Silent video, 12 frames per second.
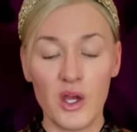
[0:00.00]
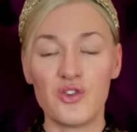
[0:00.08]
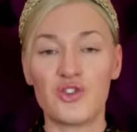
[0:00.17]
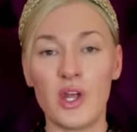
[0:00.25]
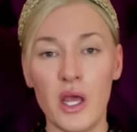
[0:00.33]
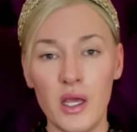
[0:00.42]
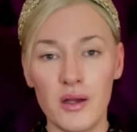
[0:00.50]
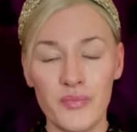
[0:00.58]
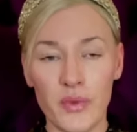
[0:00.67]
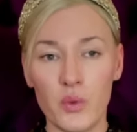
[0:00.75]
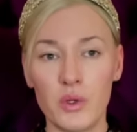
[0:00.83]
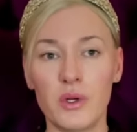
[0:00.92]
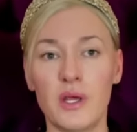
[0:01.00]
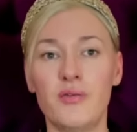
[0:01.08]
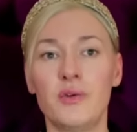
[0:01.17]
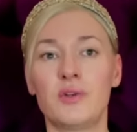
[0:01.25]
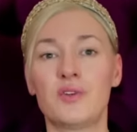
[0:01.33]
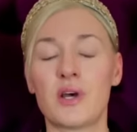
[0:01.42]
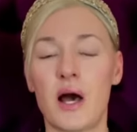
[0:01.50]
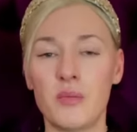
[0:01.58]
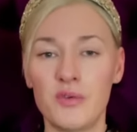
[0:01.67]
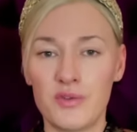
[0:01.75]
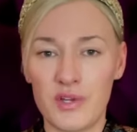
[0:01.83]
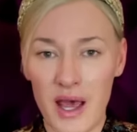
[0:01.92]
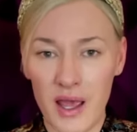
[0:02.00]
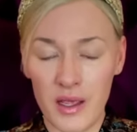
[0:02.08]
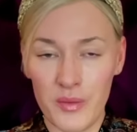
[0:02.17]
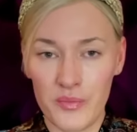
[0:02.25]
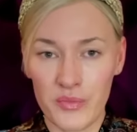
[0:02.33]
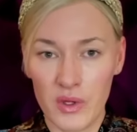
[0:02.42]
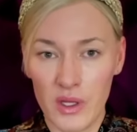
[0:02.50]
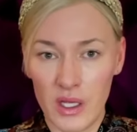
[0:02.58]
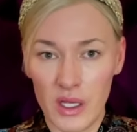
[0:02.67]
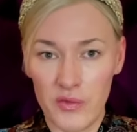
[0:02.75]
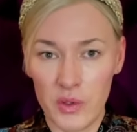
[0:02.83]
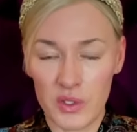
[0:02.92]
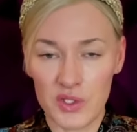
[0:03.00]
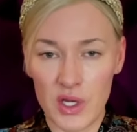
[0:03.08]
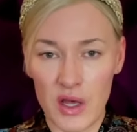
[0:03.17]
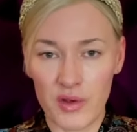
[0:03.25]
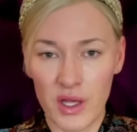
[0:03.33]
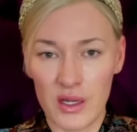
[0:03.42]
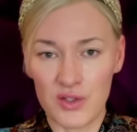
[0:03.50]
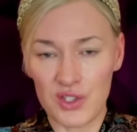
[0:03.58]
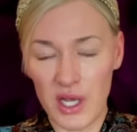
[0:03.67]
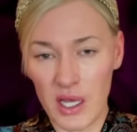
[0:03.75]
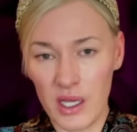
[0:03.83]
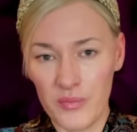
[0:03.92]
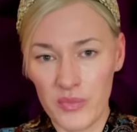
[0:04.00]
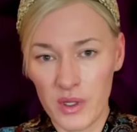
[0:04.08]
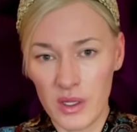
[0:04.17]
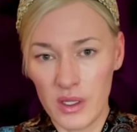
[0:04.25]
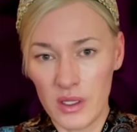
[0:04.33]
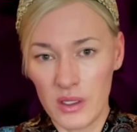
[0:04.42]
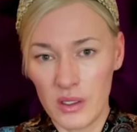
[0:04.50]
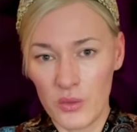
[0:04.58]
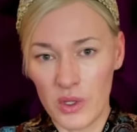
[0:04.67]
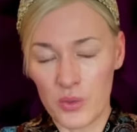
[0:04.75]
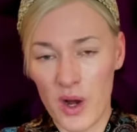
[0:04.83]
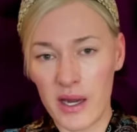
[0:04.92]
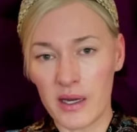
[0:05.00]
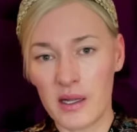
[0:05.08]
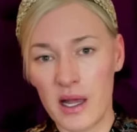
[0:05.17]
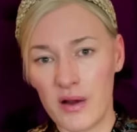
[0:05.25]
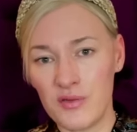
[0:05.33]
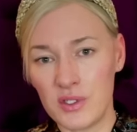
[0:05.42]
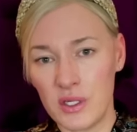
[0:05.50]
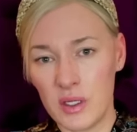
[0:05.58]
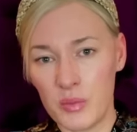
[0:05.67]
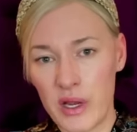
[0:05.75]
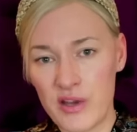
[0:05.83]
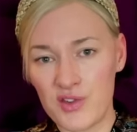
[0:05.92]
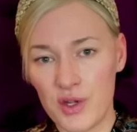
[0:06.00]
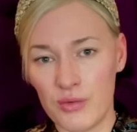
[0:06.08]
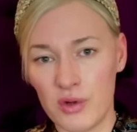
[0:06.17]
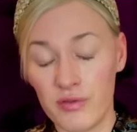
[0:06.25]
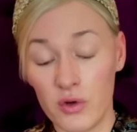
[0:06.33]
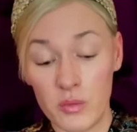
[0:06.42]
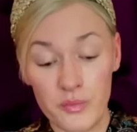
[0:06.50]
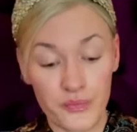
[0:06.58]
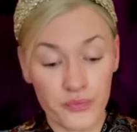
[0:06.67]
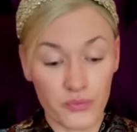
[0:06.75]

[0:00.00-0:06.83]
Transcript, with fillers: She wouldn't give you the time of day if you were serving her tea with white gloves and a pressed uniform.